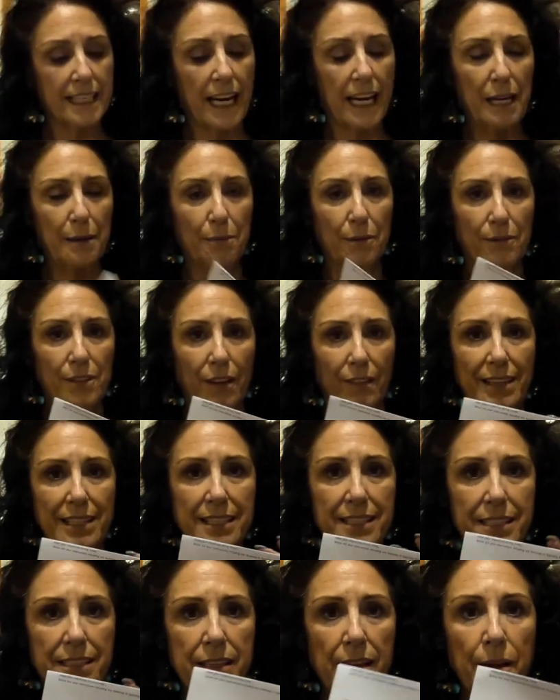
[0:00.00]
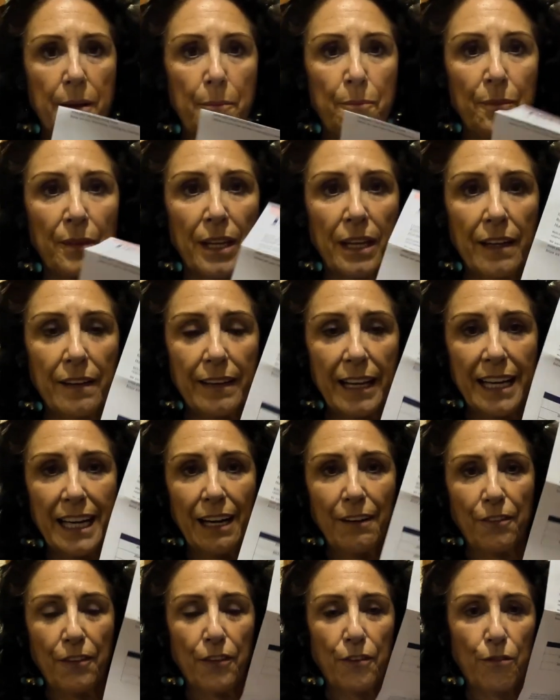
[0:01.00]
table. So they
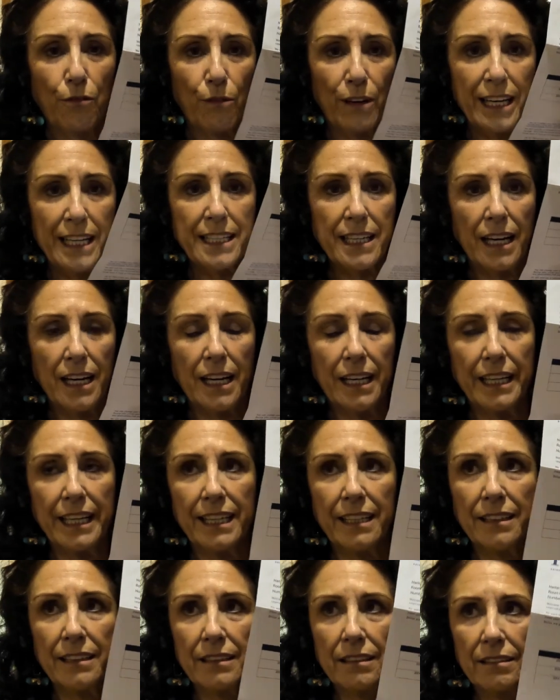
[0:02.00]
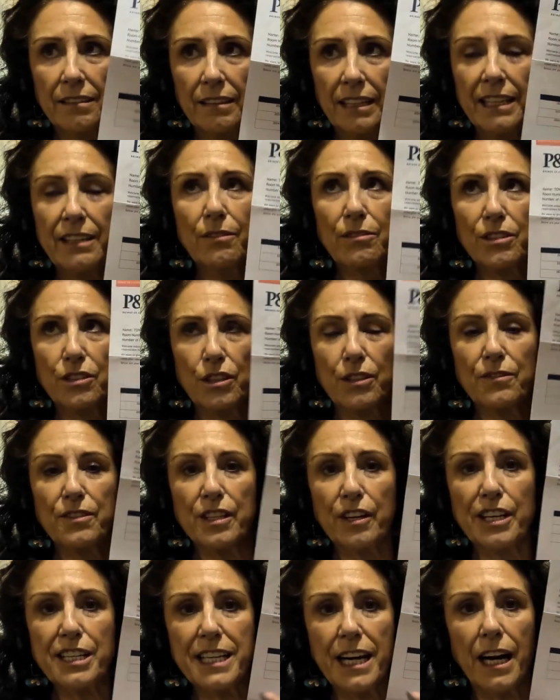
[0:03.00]
have 3 dining
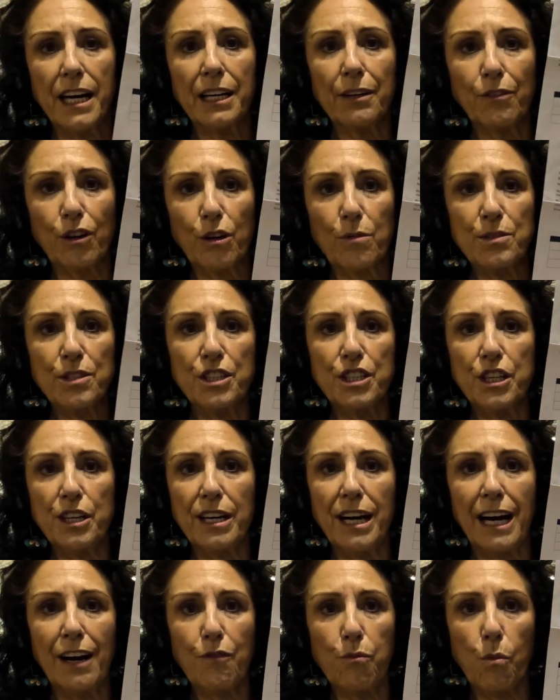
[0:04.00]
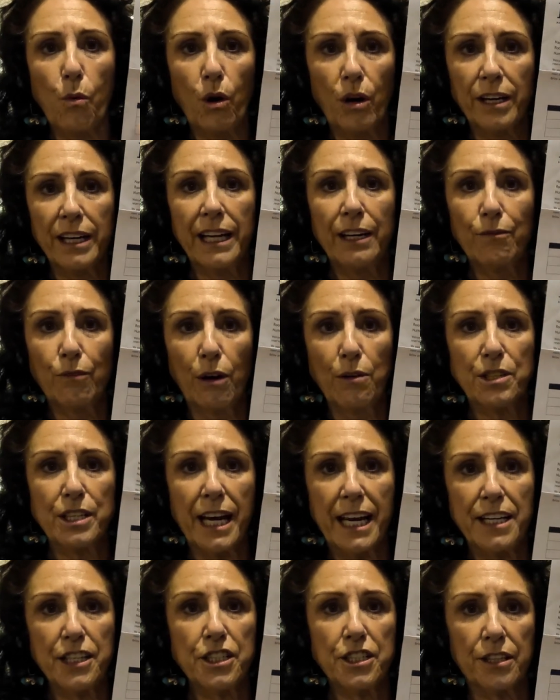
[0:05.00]
rooms, and you have one in
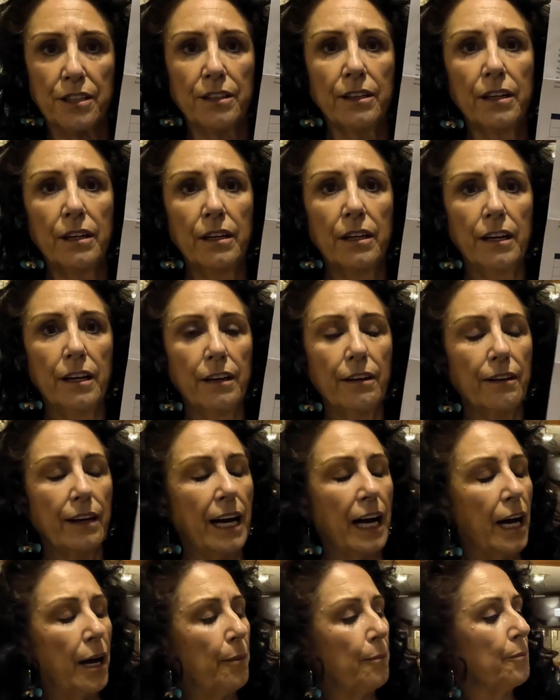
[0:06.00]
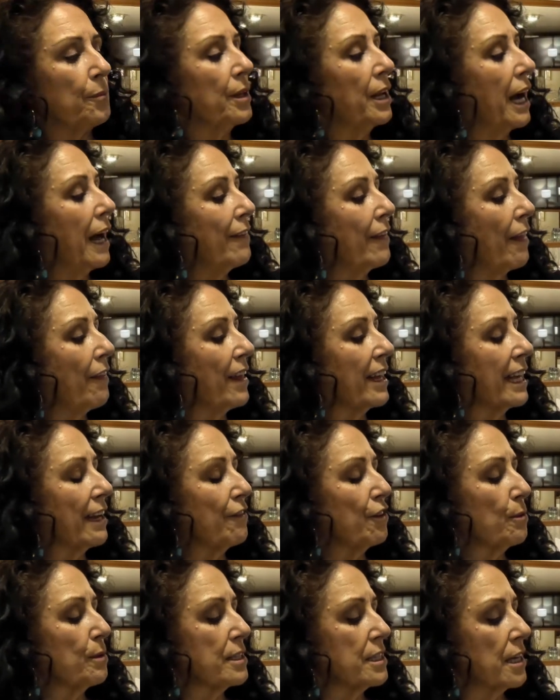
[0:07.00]
rotation. And then they
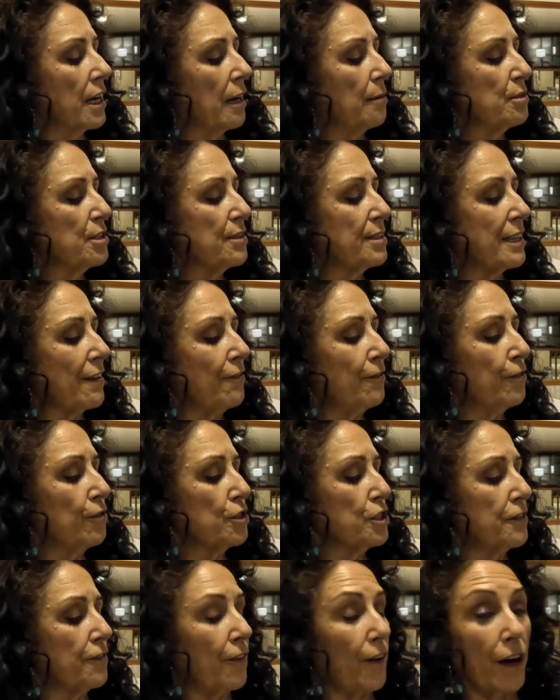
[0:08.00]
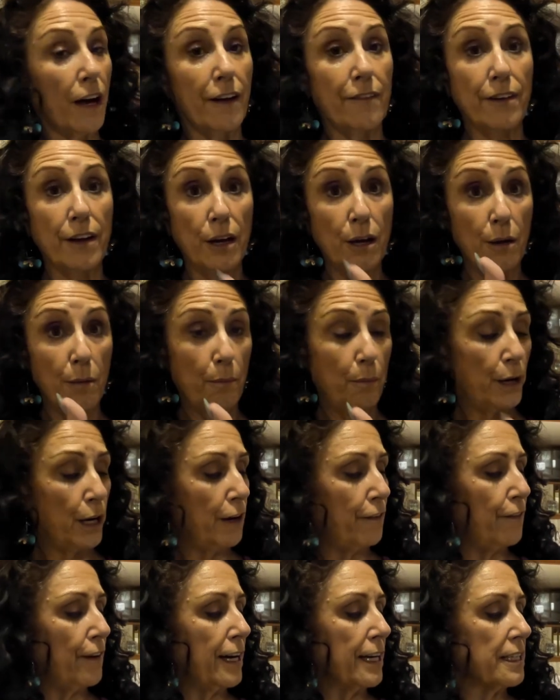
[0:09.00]
give you a time, 7:45,
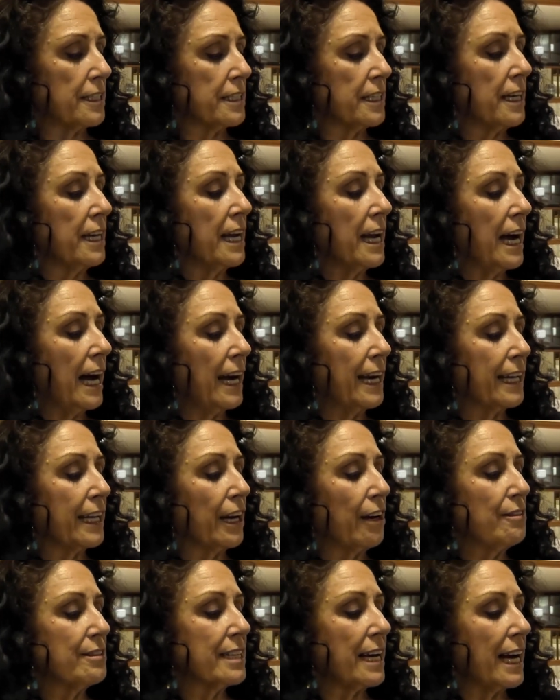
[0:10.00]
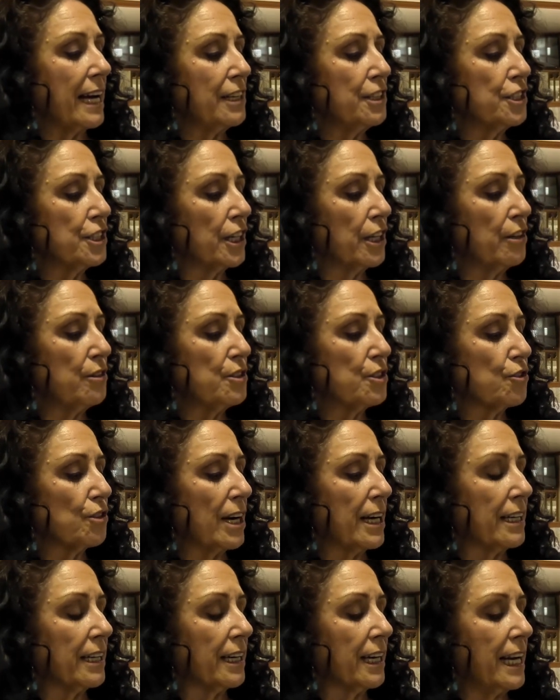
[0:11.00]
perfect. And it goes Angelo's,
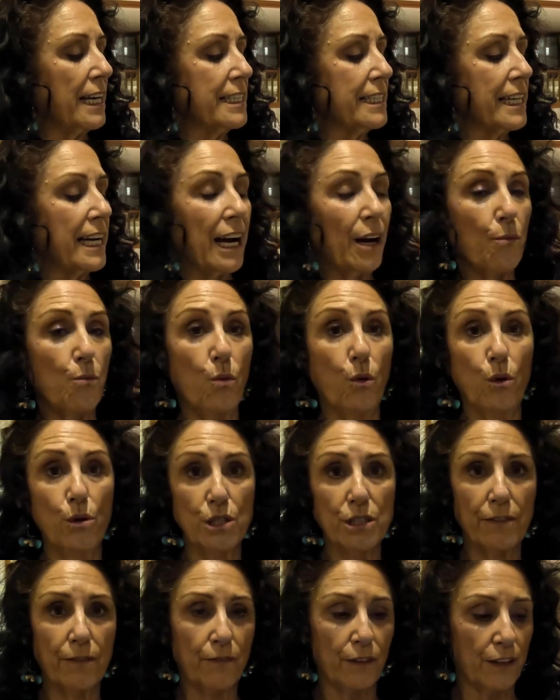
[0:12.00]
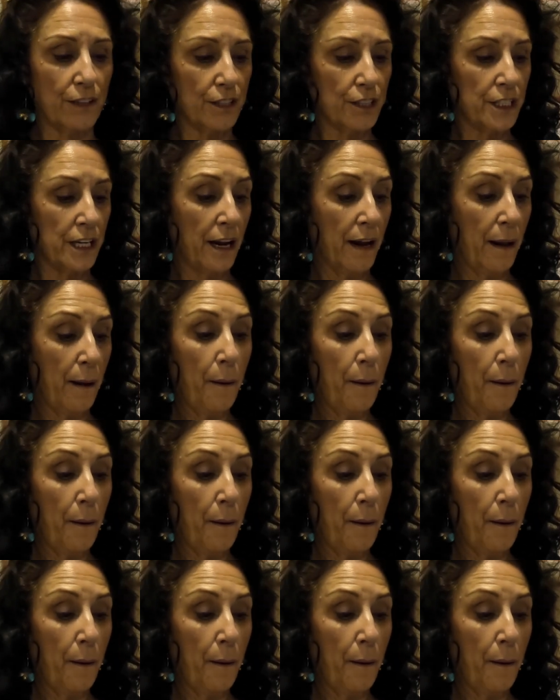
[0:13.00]
Dragon Lady and Waterfront.